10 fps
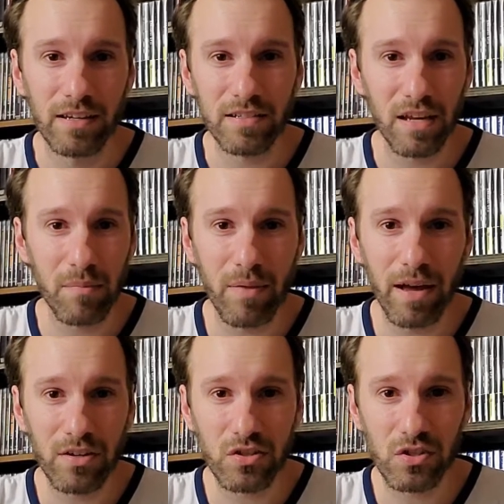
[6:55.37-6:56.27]
type
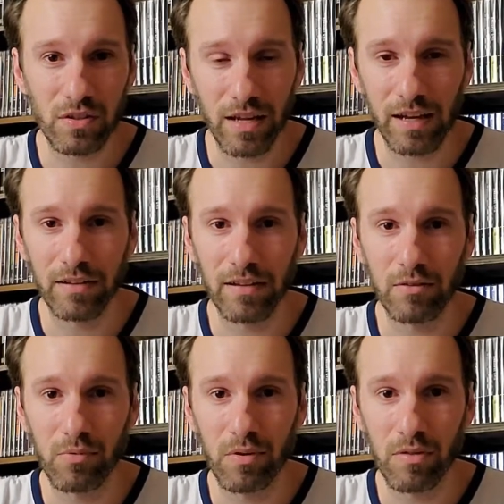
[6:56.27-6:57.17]
match, kinda
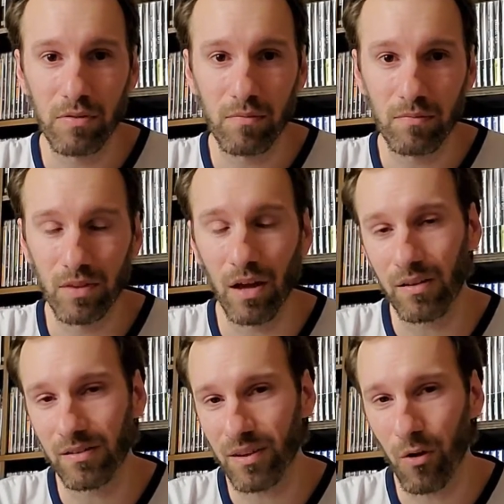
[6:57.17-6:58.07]
like with not
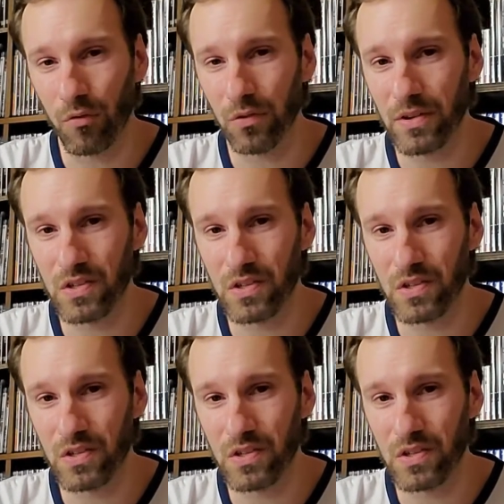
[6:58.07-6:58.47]
Hopefully,